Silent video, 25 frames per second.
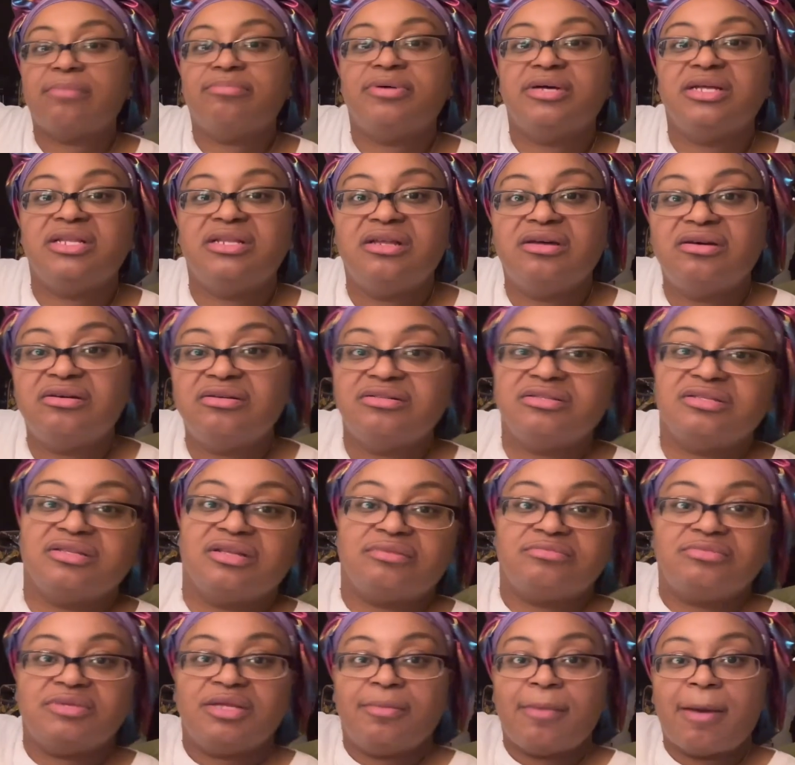pillows.
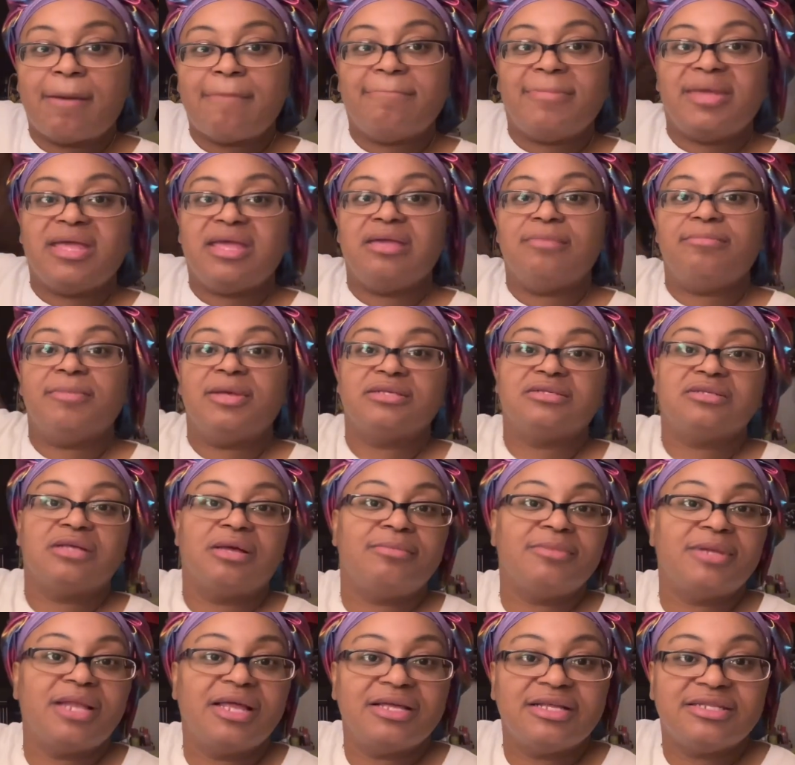I'm in my bed messed
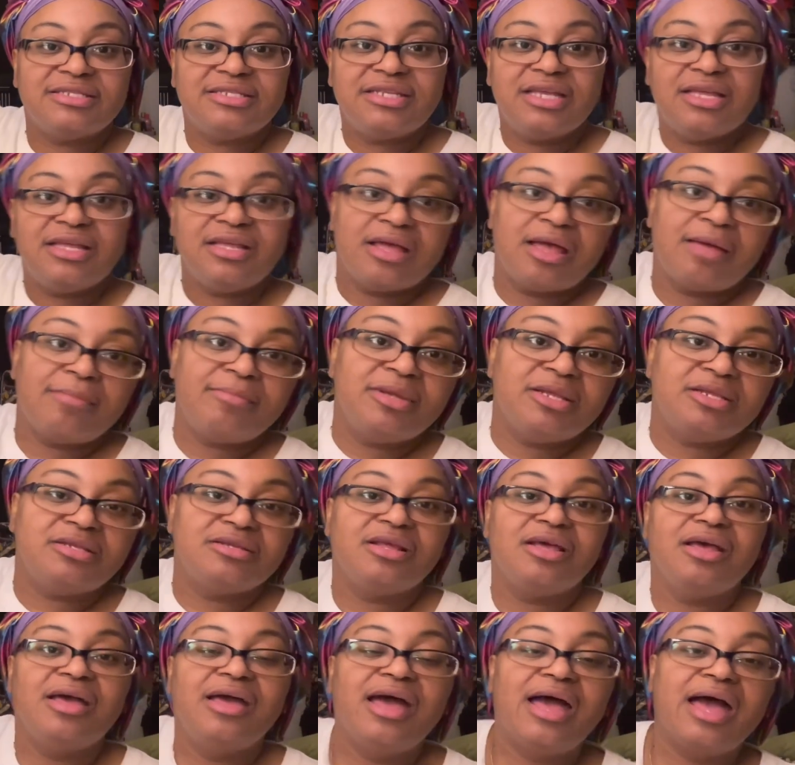up. Like I tell you, I've been
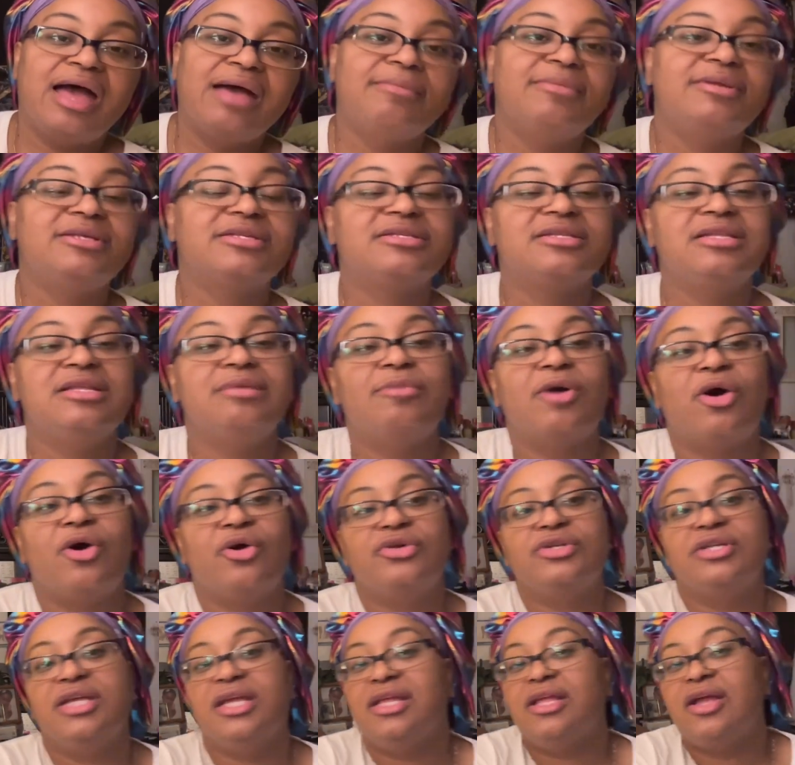I've been sleep
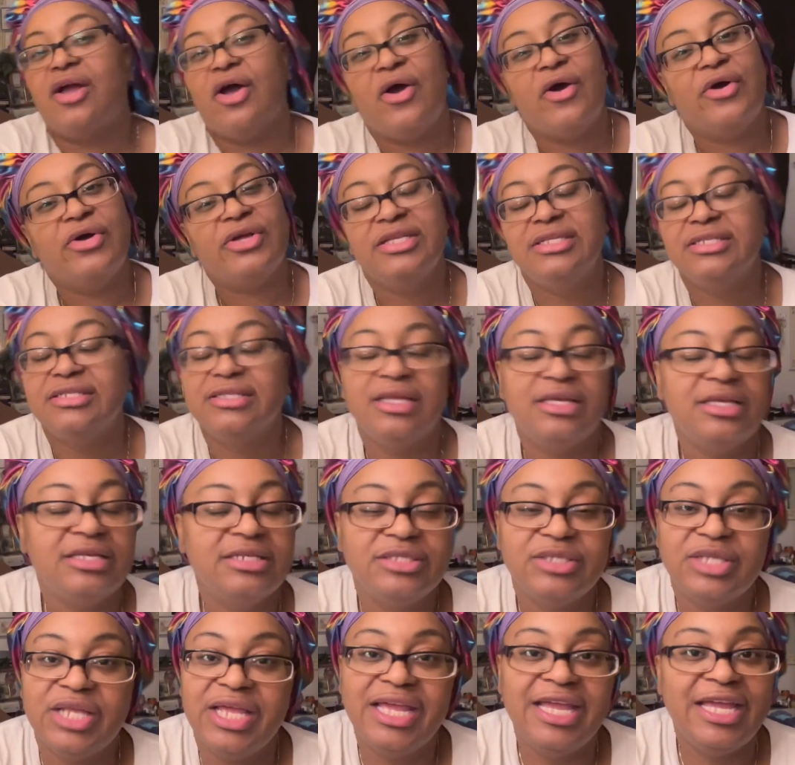all day, y'all. It's
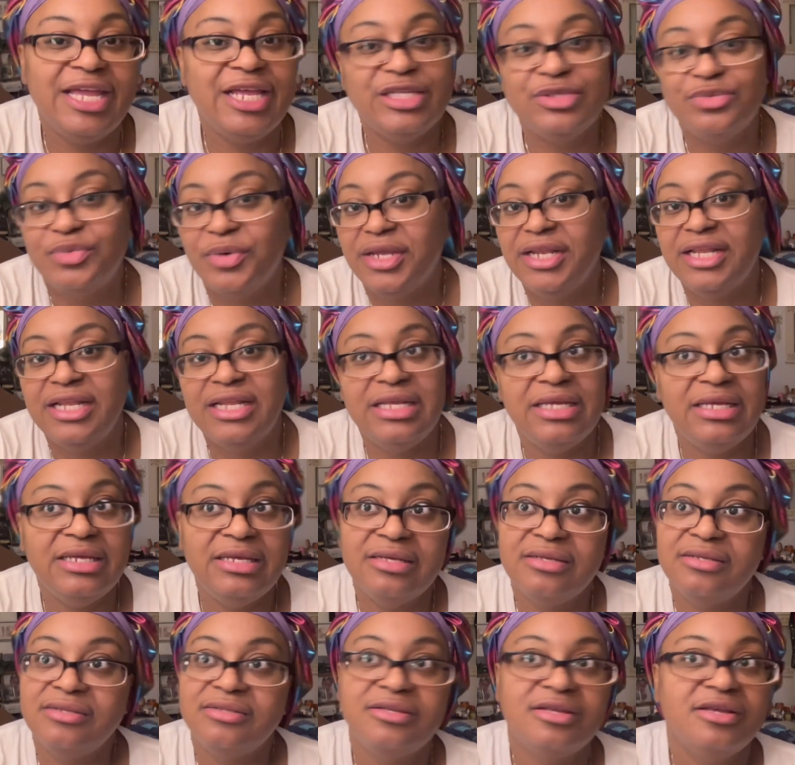it is what it
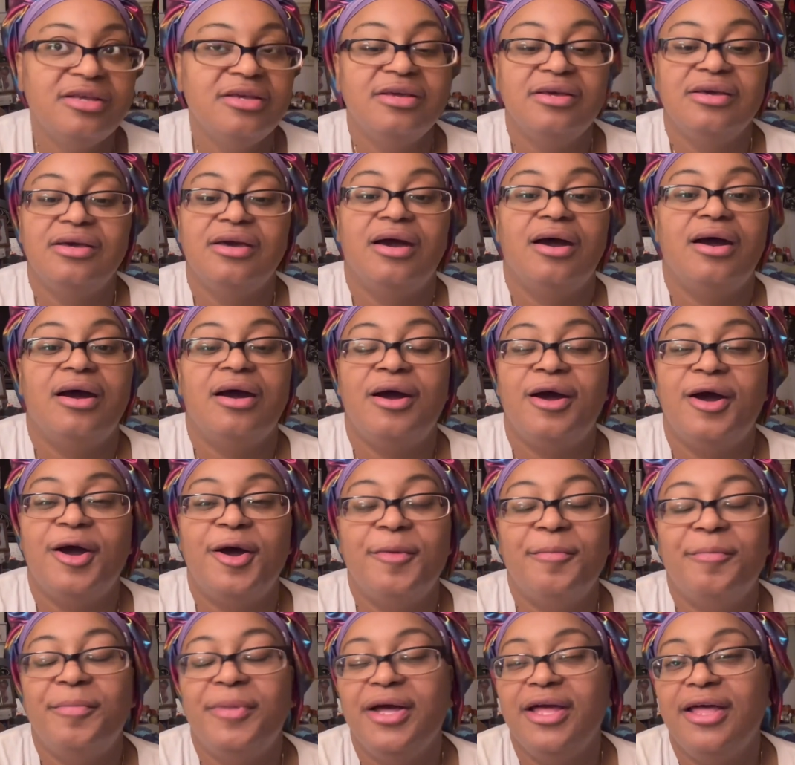is.
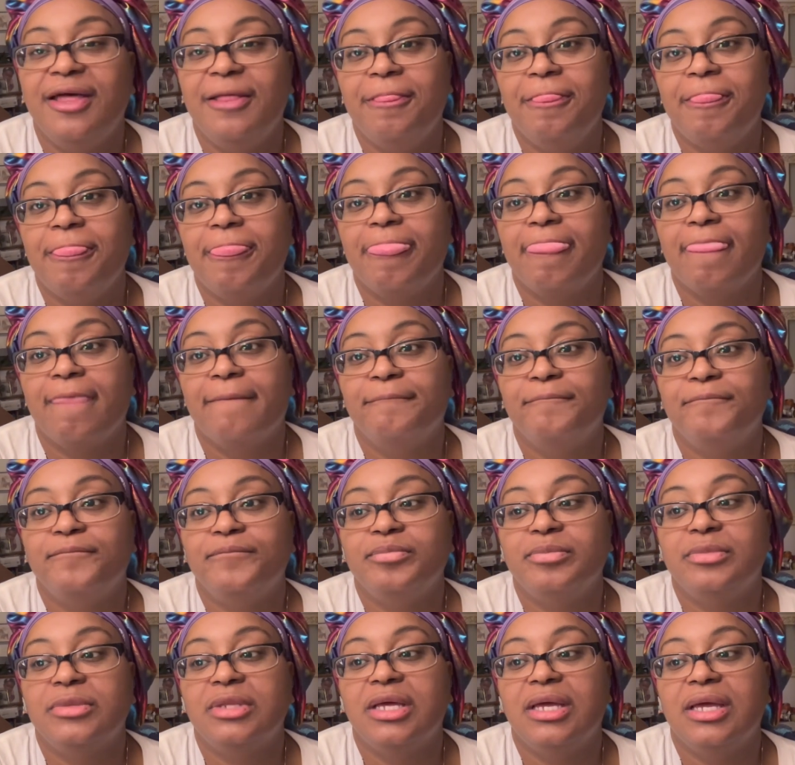Um, but
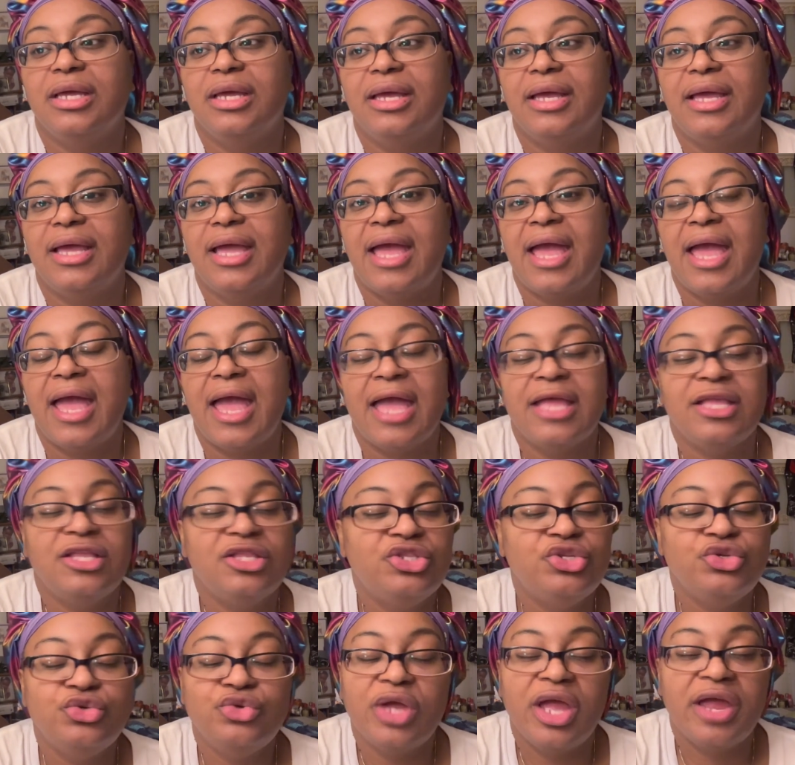I
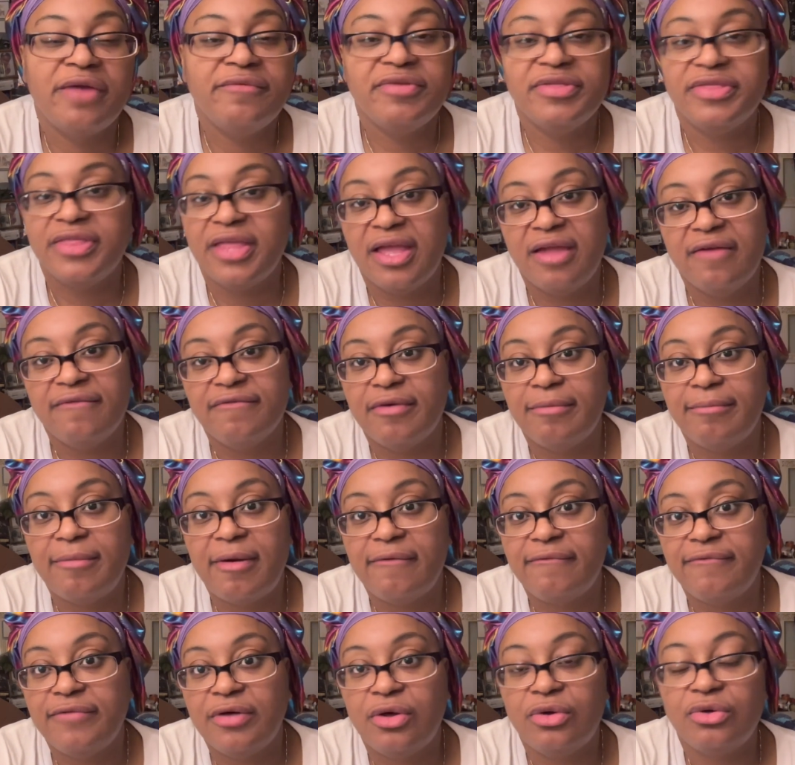do everything from
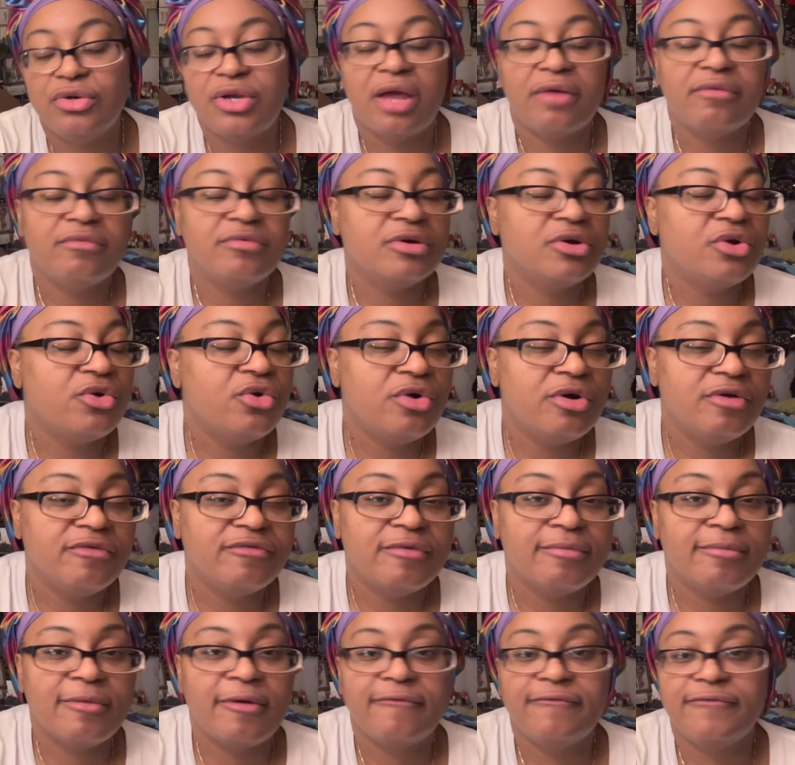my phone. I record
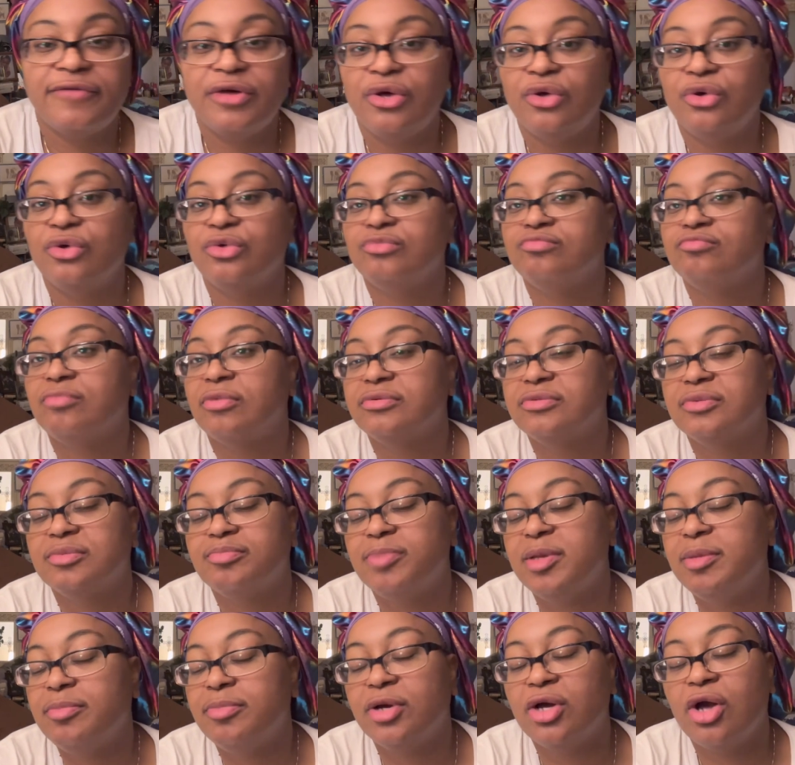from my phone.
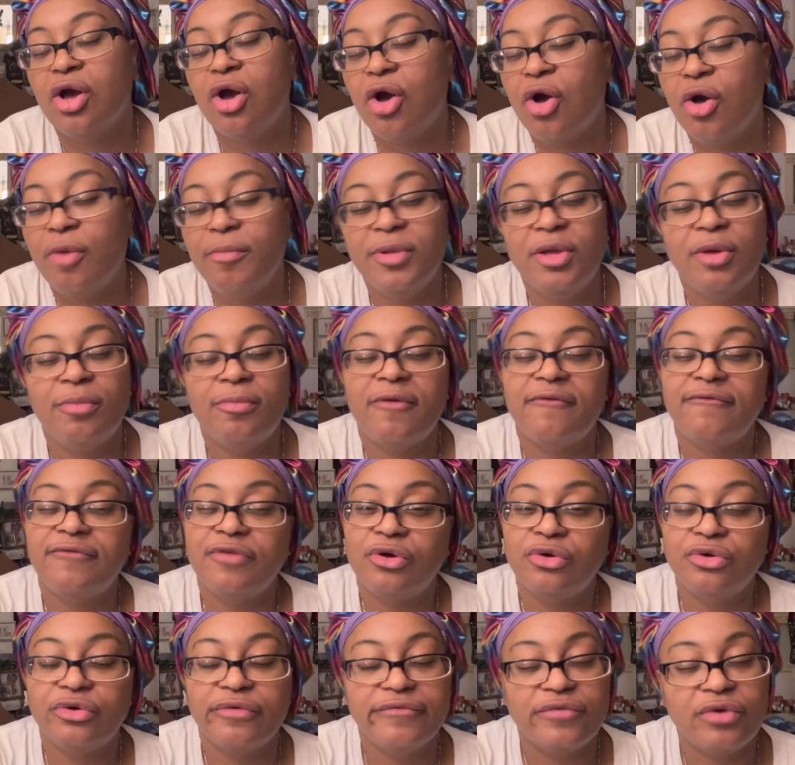People call me on my
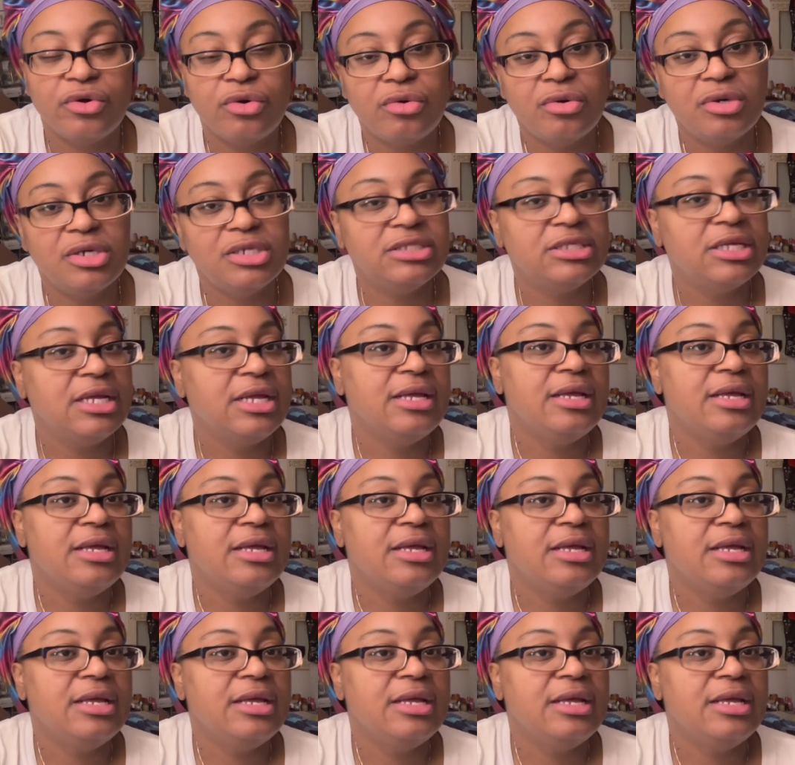phone, of course.